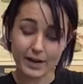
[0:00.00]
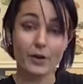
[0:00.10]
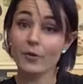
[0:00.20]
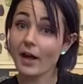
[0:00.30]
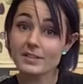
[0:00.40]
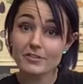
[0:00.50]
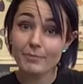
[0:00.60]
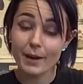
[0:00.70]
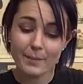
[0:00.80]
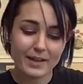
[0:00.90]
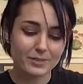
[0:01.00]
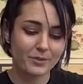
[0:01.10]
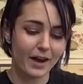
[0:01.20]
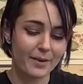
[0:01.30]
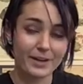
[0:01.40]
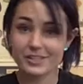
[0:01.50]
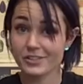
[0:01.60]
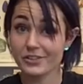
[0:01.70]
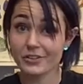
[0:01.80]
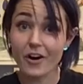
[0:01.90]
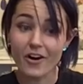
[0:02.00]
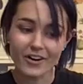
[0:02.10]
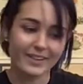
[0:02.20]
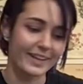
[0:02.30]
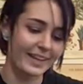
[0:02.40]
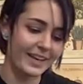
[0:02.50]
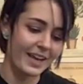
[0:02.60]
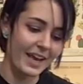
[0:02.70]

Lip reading: I know lots of pipettes, and we've got to make sure that they're all clean.